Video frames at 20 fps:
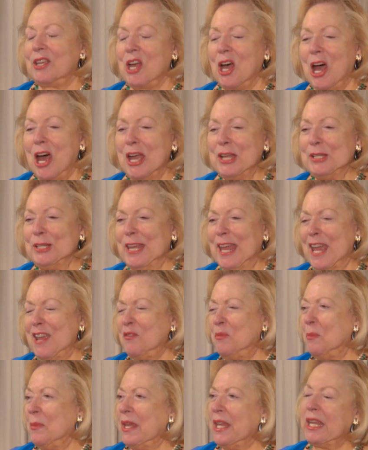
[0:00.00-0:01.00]
God
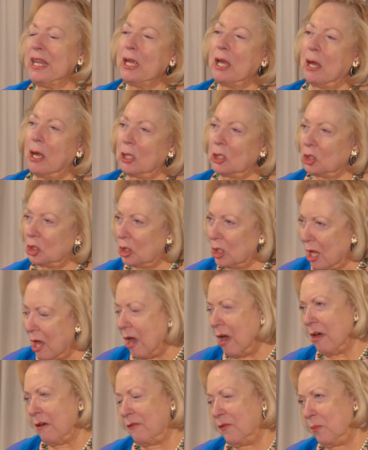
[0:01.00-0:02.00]
gave me a
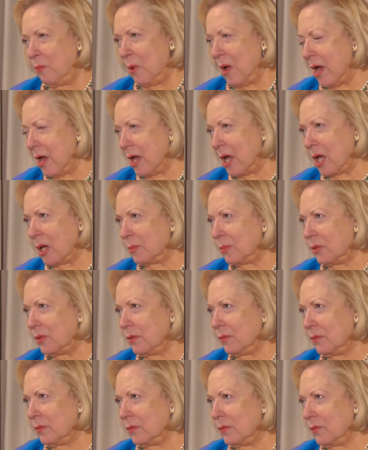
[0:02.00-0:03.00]
love, Bob,
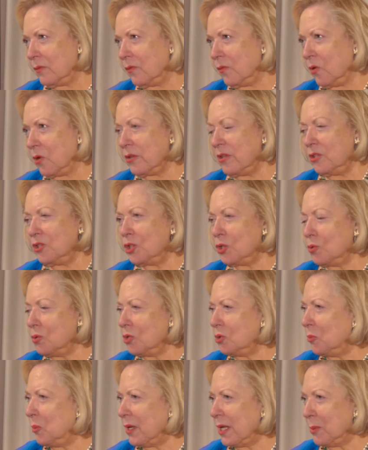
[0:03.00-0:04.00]
for the
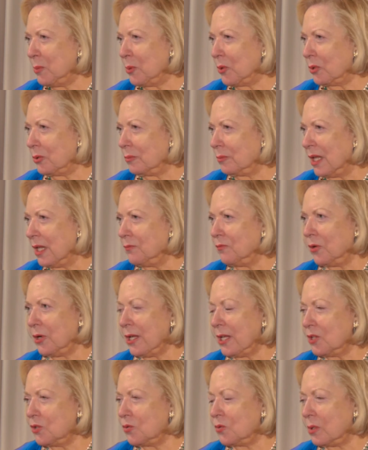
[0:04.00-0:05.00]
Jewish people and
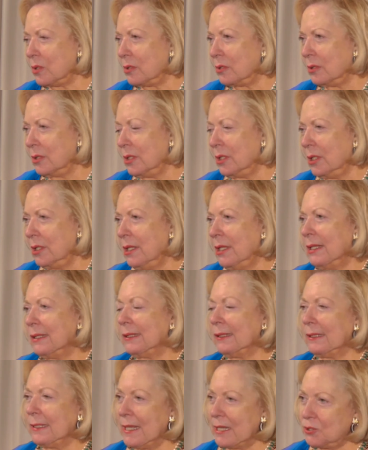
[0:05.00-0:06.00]
for Israel,
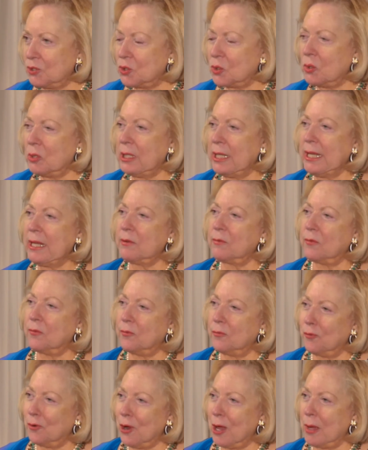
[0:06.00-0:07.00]
literally
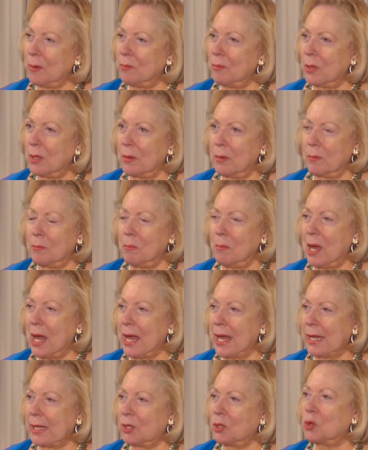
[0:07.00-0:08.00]
from
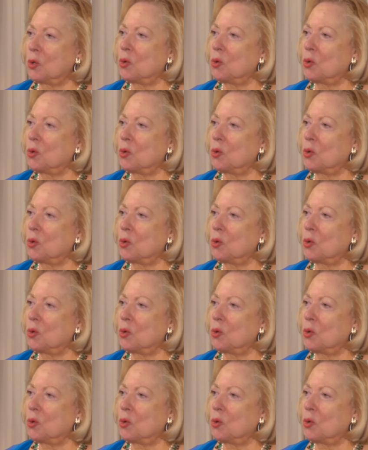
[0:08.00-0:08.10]
my